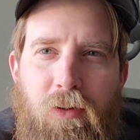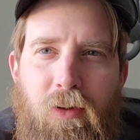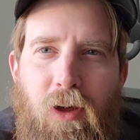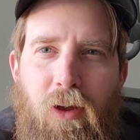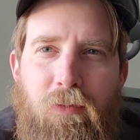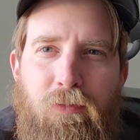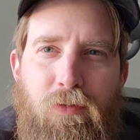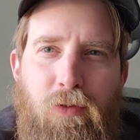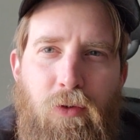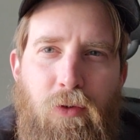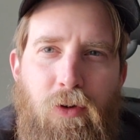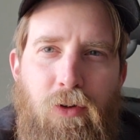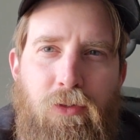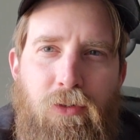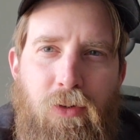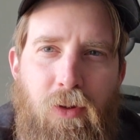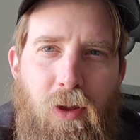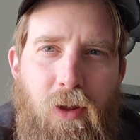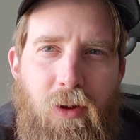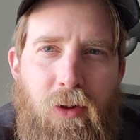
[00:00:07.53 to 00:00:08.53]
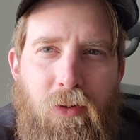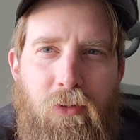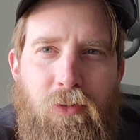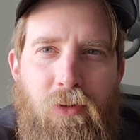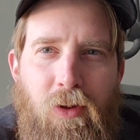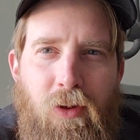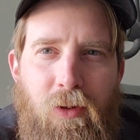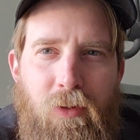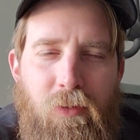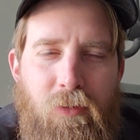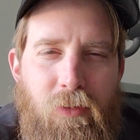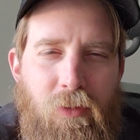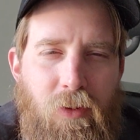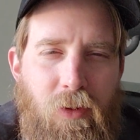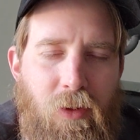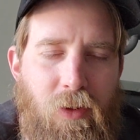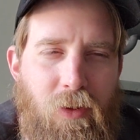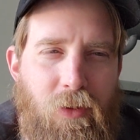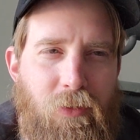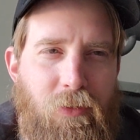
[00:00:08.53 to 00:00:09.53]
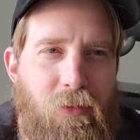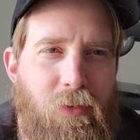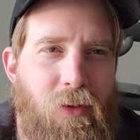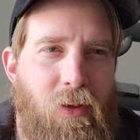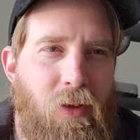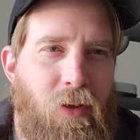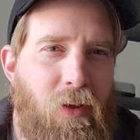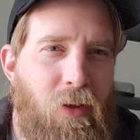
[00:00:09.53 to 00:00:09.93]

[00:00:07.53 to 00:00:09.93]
Nightforce NX8. And